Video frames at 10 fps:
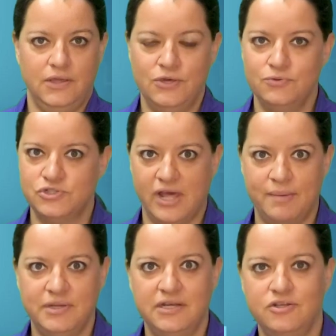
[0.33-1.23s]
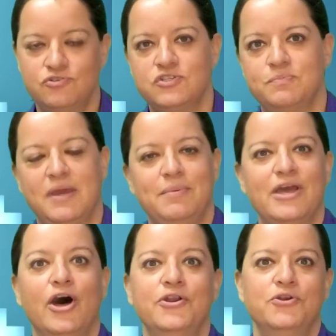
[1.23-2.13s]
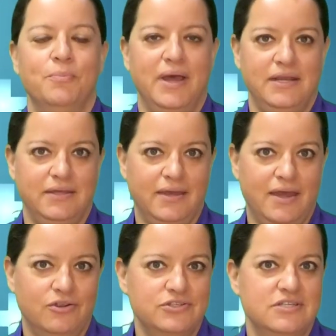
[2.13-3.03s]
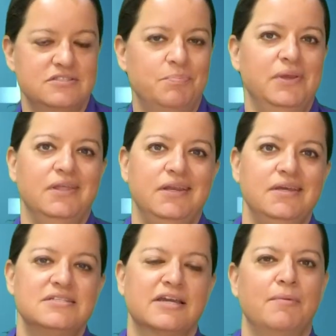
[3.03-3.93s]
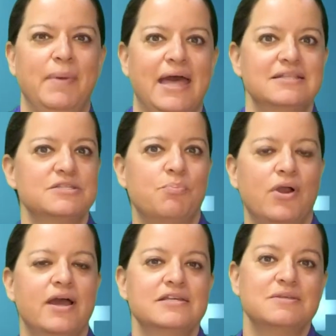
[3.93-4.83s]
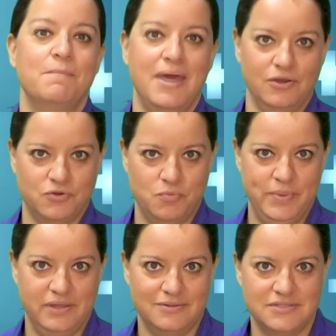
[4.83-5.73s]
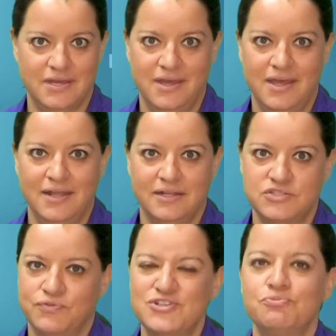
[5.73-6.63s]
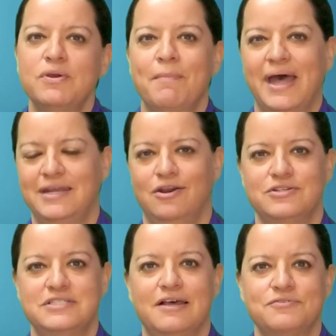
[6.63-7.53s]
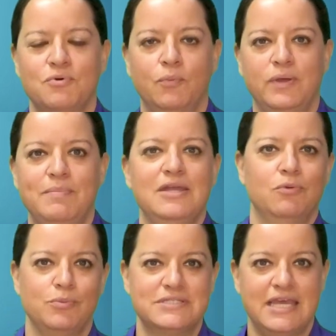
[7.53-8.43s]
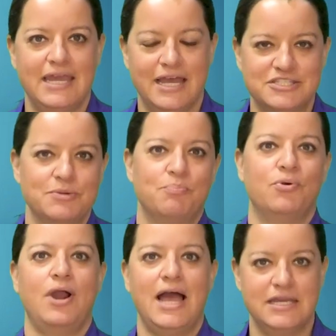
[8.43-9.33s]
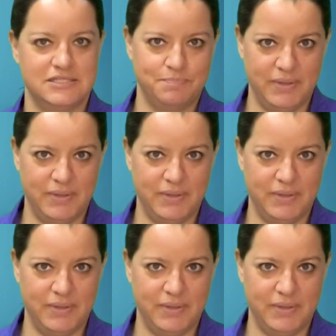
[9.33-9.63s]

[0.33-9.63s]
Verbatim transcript: huge lobbying interests may be undermining Congress's ability to combat surprise medical bills. Let's first remind ourselves what we mean when we say a surprise